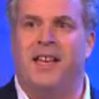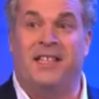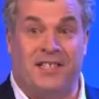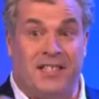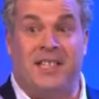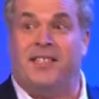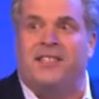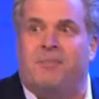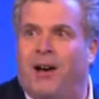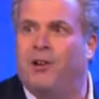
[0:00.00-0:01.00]
And the thing is, that
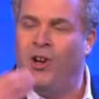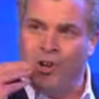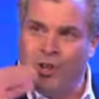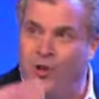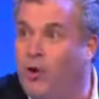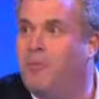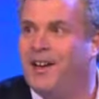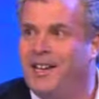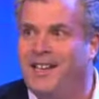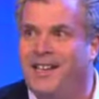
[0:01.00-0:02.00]
this is about your
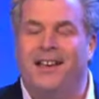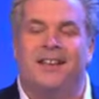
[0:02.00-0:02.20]
money.